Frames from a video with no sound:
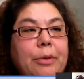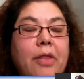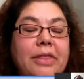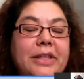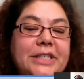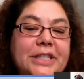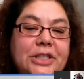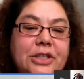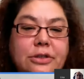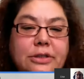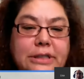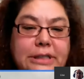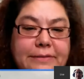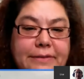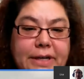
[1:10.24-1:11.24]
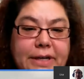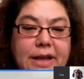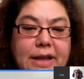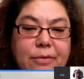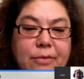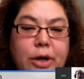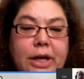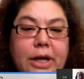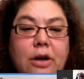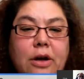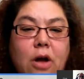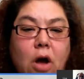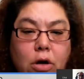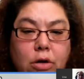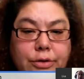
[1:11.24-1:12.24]
called the Digital Divas. I work in an
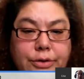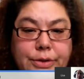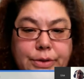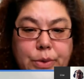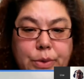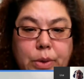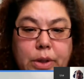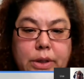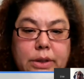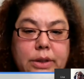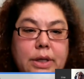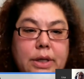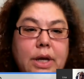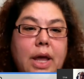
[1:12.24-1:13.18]
all-girls school,